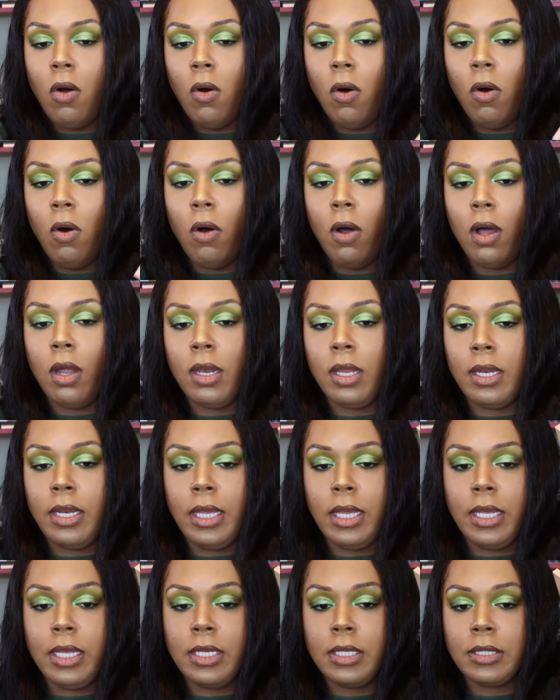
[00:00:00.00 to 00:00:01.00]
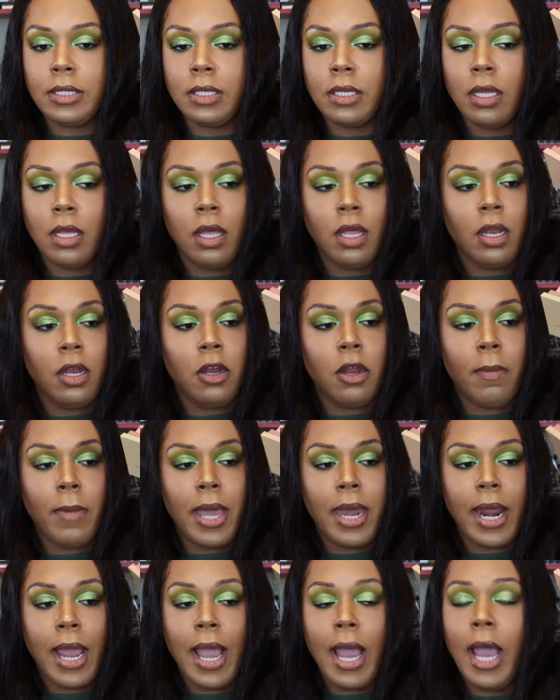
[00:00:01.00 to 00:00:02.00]
All of these, no
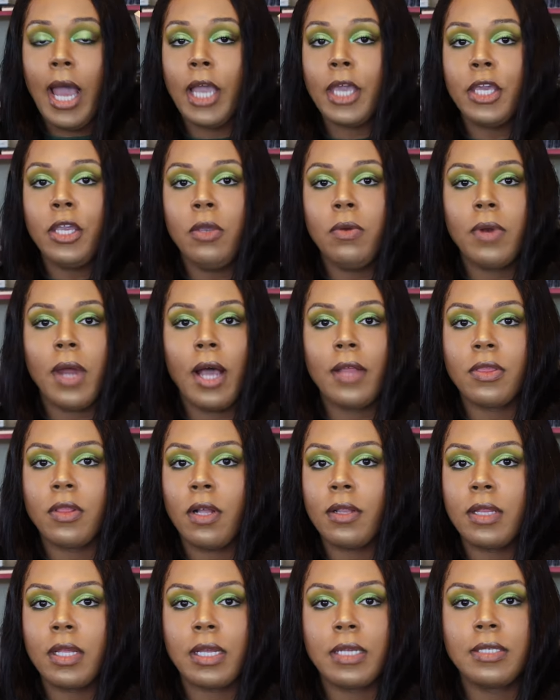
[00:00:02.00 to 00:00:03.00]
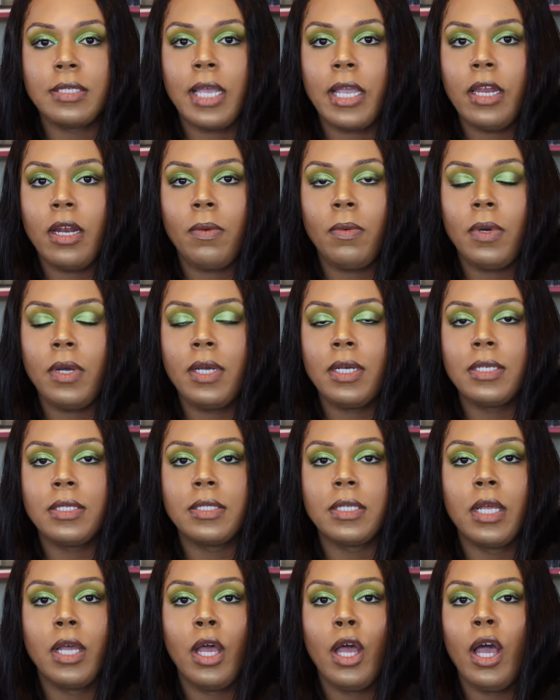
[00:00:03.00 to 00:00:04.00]
matter how cute I thought the container was,